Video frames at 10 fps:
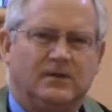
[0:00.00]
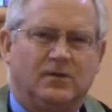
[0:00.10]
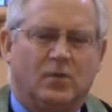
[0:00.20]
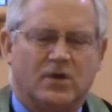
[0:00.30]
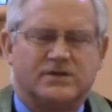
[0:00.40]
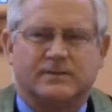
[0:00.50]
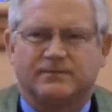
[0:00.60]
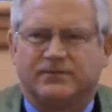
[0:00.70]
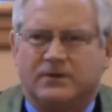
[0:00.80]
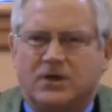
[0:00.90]
Worship
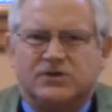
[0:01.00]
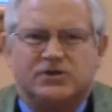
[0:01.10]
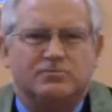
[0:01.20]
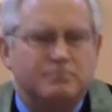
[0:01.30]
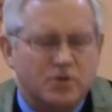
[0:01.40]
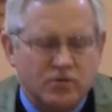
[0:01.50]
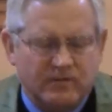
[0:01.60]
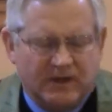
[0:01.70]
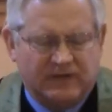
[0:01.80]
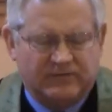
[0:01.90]
should move
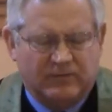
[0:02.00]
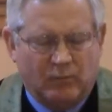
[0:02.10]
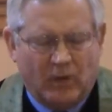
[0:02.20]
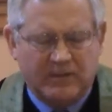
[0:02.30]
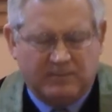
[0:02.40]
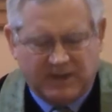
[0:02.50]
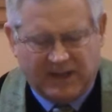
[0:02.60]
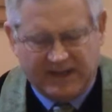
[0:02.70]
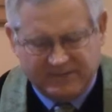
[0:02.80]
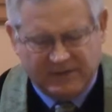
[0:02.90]
us from one
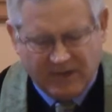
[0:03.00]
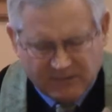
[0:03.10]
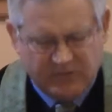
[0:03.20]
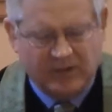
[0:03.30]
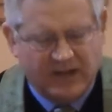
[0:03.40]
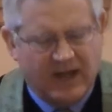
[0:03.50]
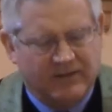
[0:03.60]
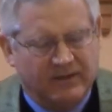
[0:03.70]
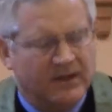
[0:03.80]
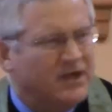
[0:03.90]
place to another.